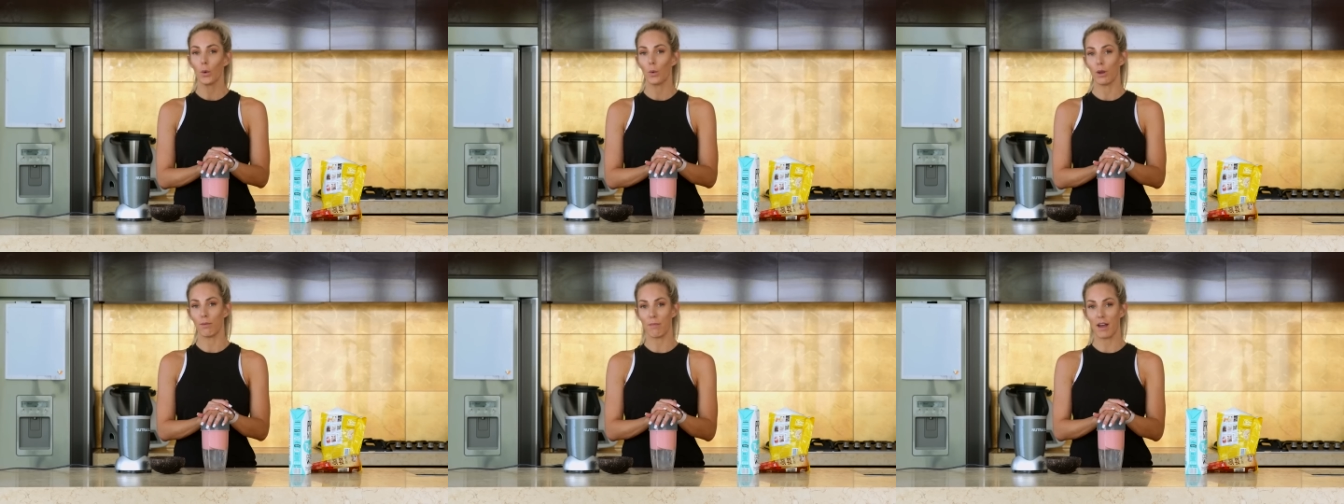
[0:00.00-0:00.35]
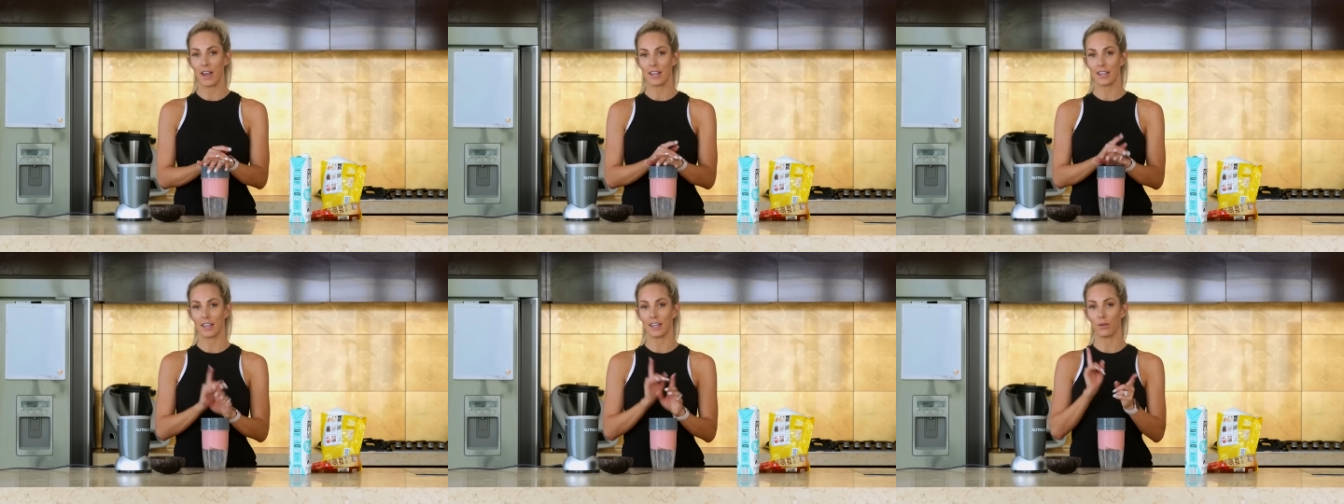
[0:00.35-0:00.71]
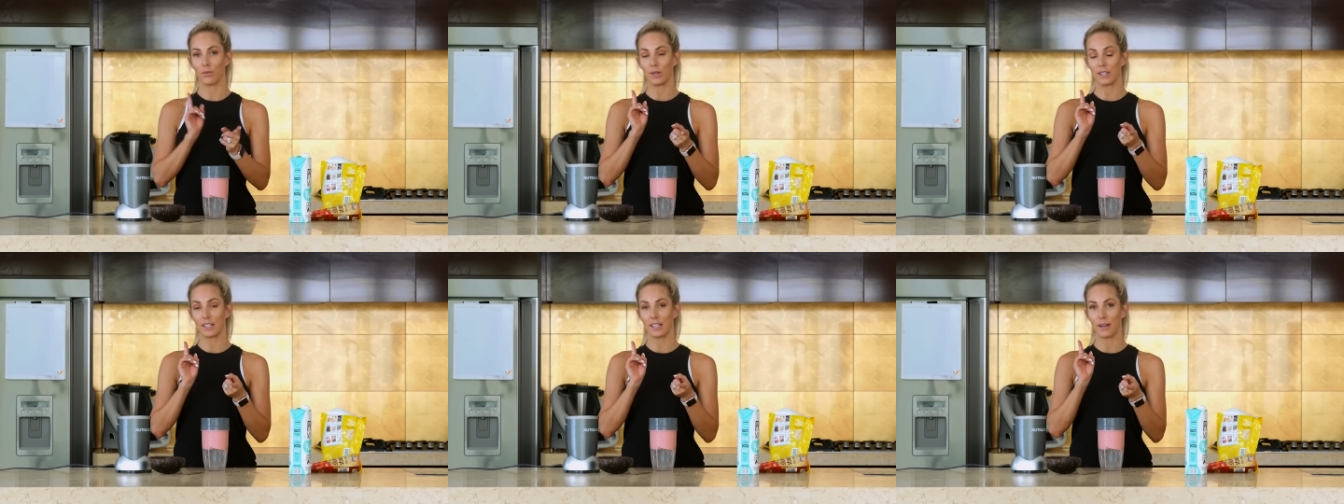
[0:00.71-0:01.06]
we make it
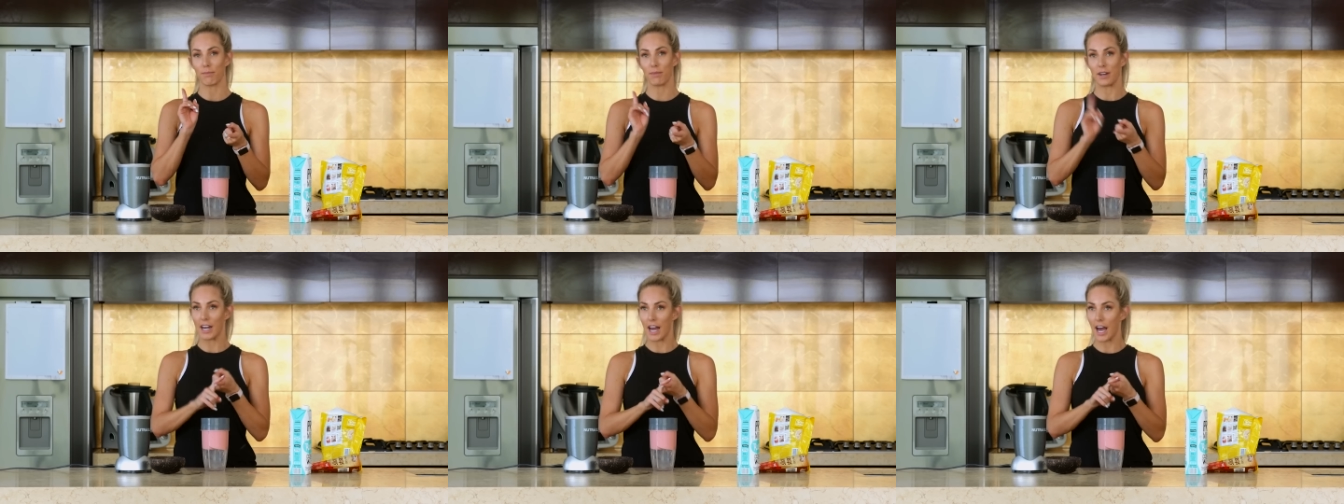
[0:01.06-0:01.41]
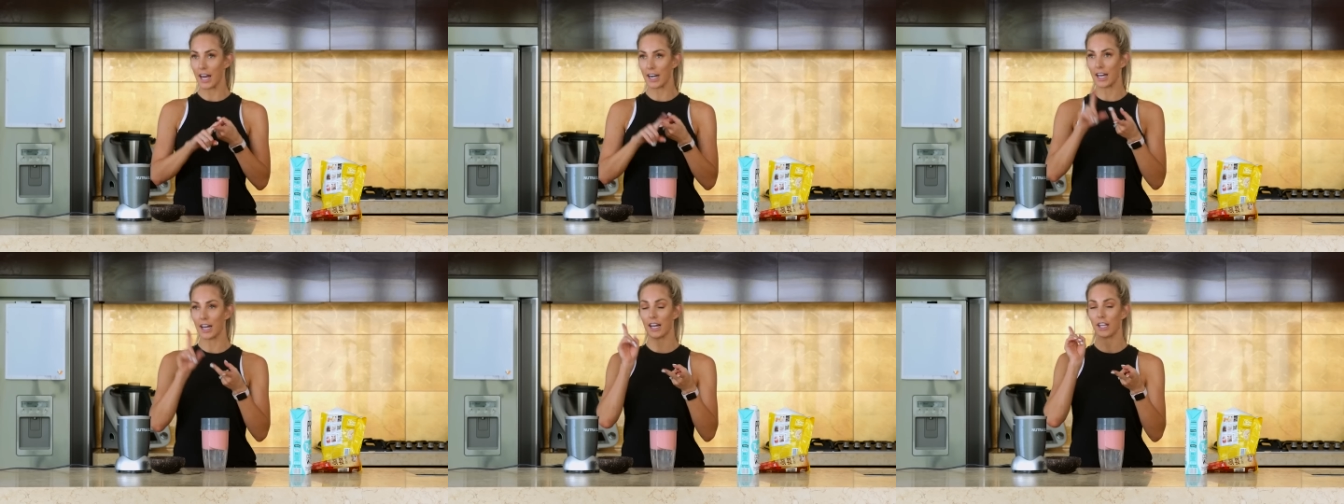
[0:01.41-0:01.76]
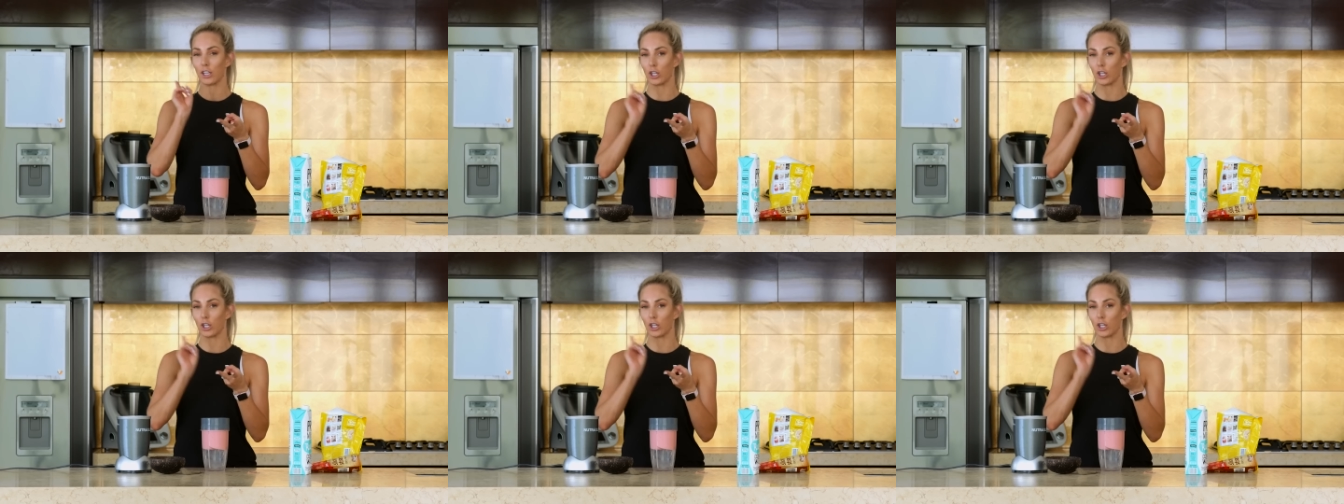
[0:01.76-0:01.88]
with banana,